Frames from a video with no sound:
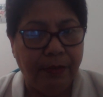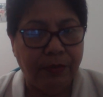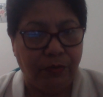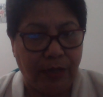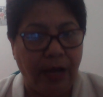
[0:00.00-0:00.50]

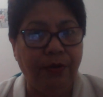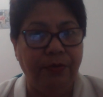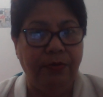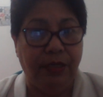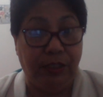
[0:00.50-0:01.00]
So
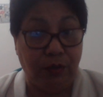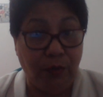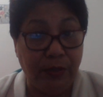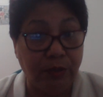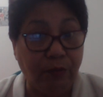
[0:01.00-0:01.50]
now he's
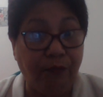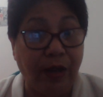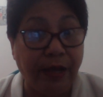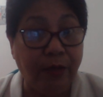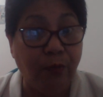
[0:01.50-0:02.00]
going to
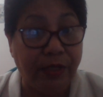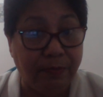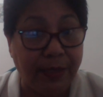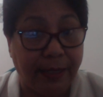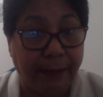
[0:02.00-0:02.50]
fly with
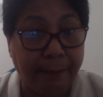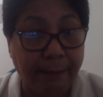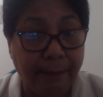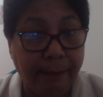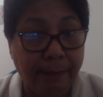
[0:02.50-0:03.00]
me.
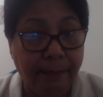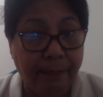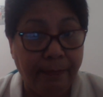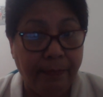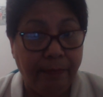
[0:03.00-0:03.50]

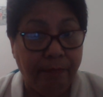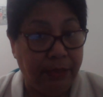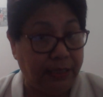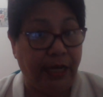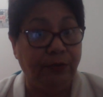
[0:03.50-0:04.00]

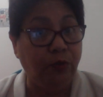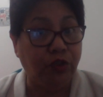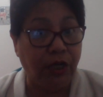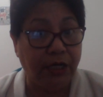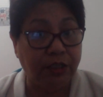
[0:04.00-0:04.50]
But I do
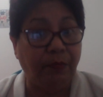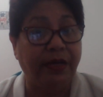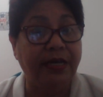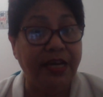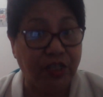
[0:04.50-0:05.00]
charge
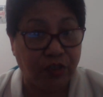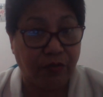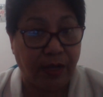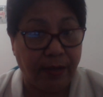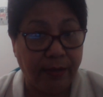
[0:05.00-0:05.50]
my extra.